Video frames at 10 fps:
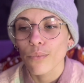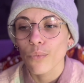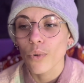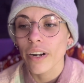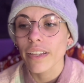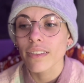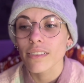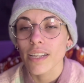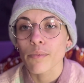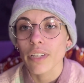were in the
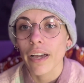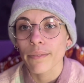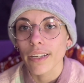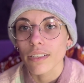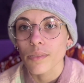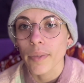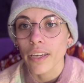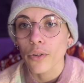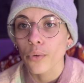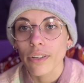same timeline as me,
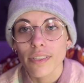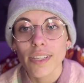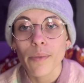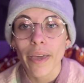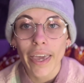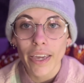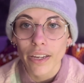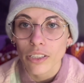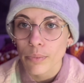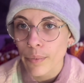who were the same
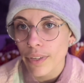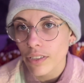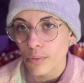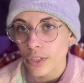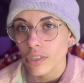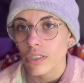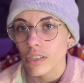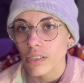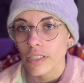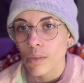age, maybe experiencing
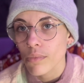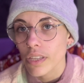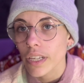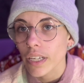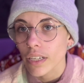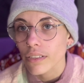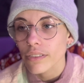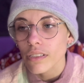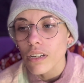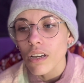the same
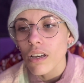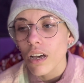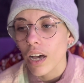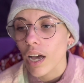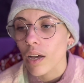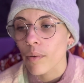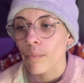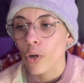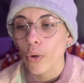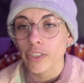things,
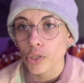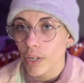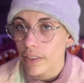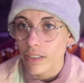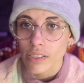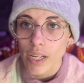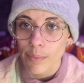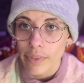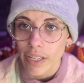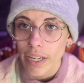questioning the
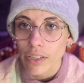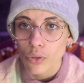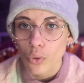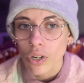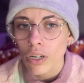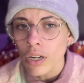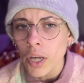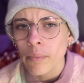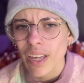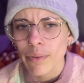same things, or
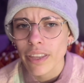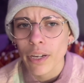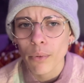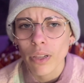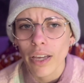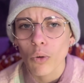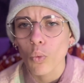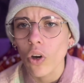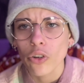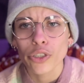maybe they were like
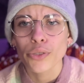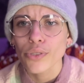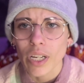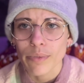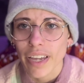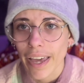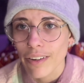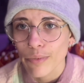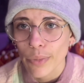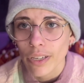1 or 2 steps ahead
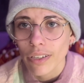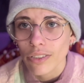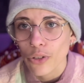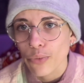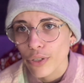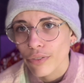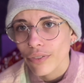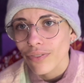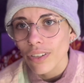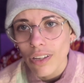of me in terms of
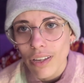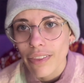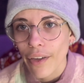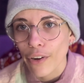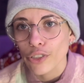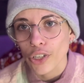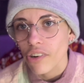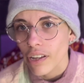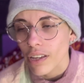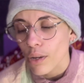their
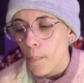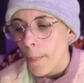journey.